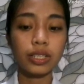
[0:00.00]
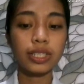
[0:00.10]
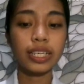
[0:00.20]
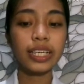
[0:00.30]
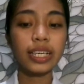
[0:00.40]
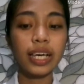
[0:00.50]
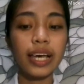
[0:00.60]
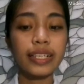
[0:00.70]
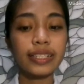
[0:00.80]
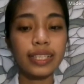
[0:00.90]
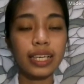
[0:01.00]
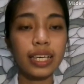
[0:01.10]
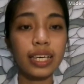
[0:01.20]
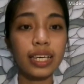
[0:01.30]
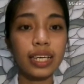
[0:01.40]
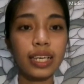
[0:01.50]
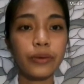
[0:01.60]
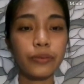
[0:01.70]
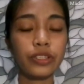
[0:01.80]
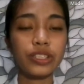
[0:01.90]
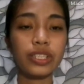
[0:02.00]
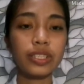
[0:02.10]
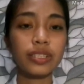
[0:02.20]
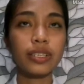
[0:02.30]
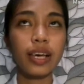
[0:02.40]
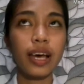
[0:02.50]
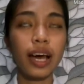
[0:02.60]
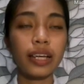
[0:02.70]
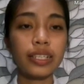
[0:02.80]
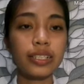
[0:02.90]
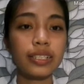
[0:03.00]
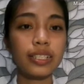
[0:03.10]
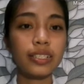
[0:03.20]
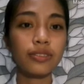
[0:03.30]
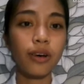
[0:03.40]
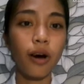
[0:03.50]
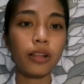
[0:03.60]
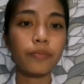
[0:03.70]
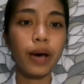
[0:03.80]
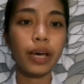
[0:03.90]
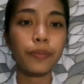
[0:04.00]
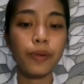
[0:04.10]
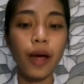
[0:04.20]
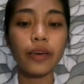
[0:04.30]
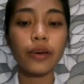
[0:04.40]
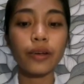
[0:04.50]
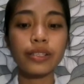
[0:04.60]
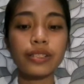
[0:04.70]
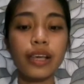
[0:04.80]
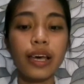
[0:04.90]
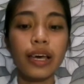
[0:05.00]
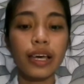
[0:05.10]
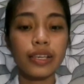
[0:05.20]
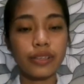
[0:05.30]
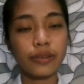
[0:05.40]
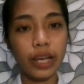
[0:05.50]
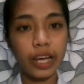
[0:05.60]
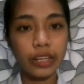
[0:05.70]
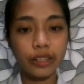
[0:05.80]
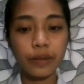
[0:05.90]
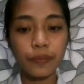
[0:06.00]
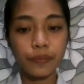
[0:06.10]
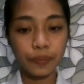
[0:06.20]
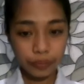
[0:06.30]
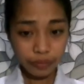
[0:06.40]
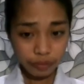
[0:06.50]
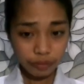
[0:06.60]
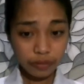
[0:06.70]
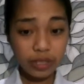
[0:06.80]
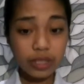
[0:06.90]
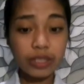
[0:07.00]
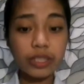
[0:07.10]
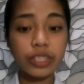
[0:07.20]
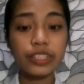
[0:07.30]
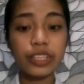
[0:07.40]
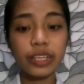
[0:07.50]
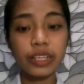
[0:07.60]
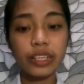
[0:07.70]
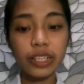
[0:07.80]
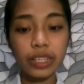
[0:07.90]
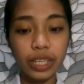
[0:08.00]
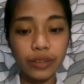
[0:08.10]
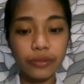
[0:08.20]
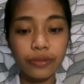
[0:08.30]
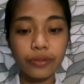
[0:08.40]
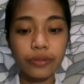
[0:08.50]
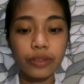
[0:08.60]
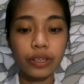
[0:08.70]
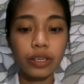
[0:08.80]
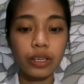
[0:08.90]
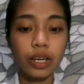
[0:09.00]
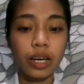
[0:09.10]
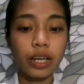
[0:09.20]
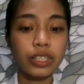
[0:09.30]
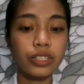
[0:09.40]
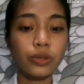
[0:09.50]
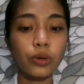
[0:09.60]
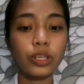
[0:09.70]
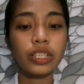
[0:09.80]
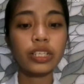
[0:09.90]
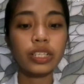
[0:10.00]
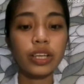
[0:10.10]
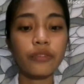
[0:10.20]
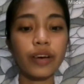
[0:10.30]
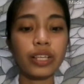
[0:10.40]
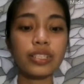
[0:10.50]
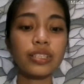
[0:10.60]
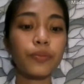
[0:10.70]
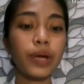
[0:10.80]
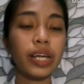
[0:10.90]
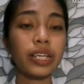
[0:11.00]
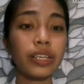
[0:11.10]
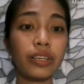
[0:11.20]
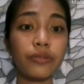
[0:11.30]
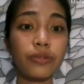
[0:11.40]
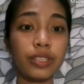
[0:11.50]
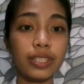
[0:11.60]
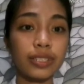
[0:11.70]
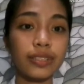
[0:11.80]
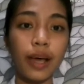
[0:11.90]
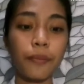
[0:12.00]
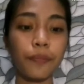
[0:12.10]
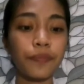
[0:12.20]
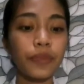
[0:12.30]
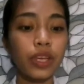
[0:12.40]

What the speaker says: TSE, which is a disease caused by prions, is a rare degenerative disorder that affects the brain and nervous system.